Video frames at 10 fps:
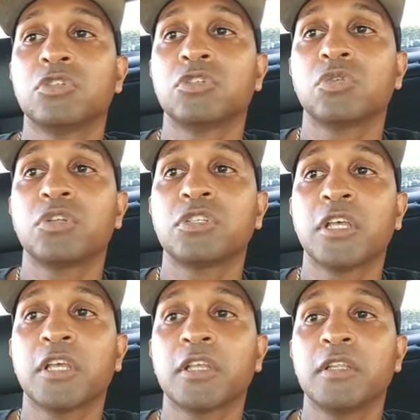So the
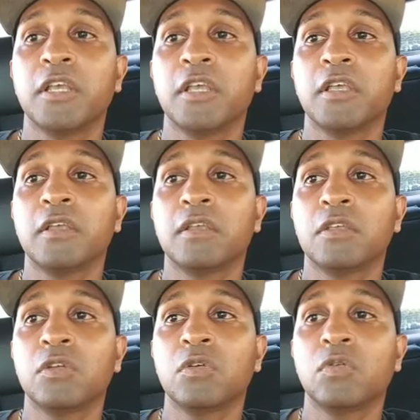second day,
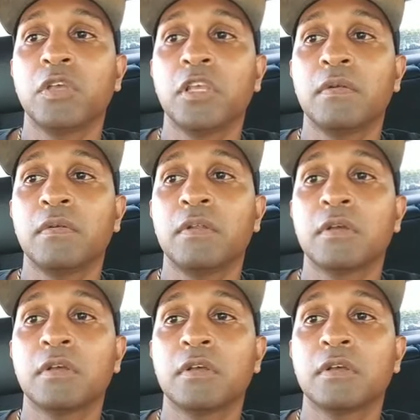you know, here
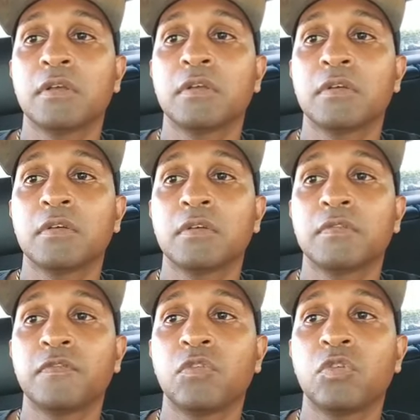in
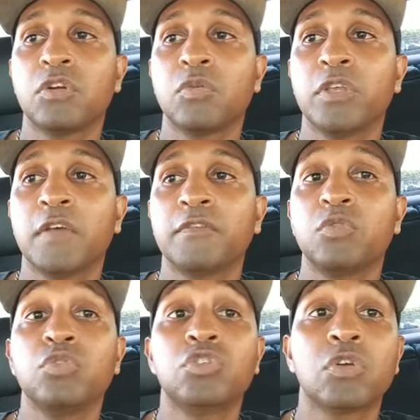Florida, we have
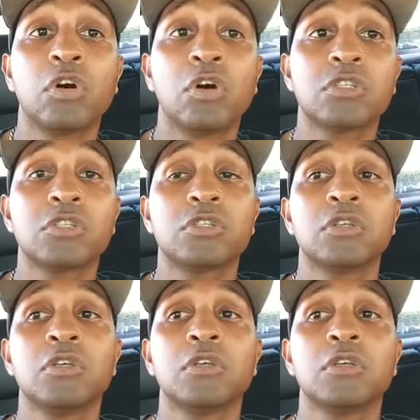two draws.